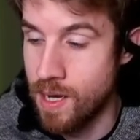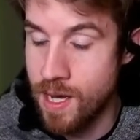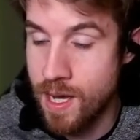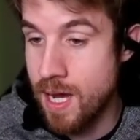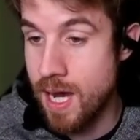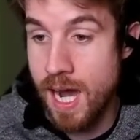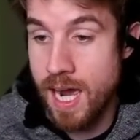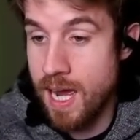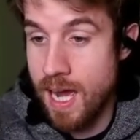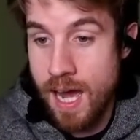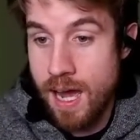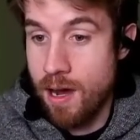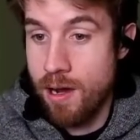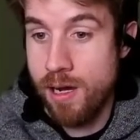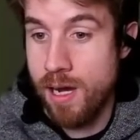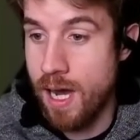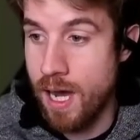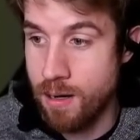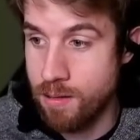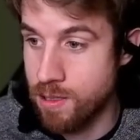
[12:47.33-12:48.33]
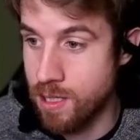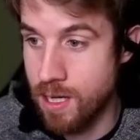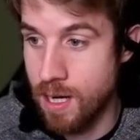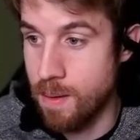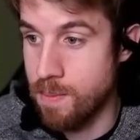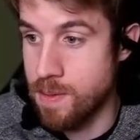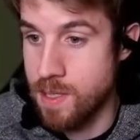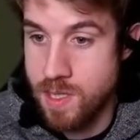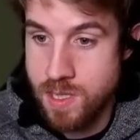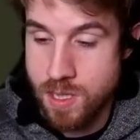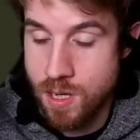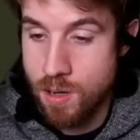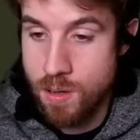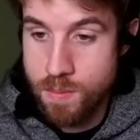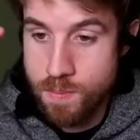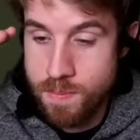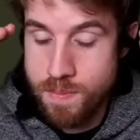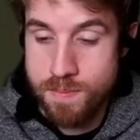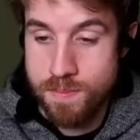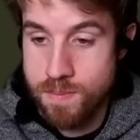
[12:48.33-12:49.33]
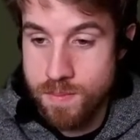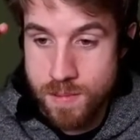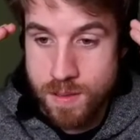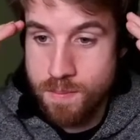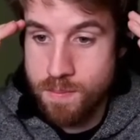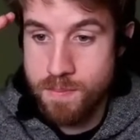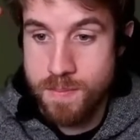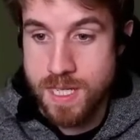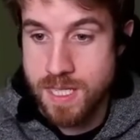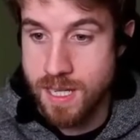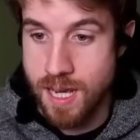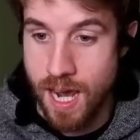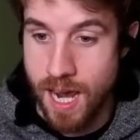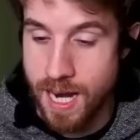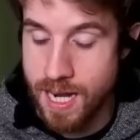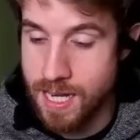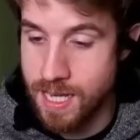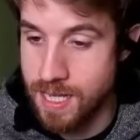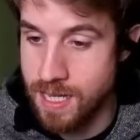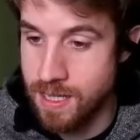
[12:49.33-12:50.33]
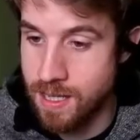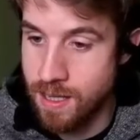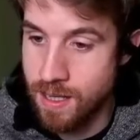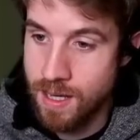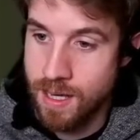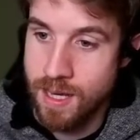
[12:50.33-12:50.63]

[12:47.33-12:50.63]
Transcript: How could I be so misguided?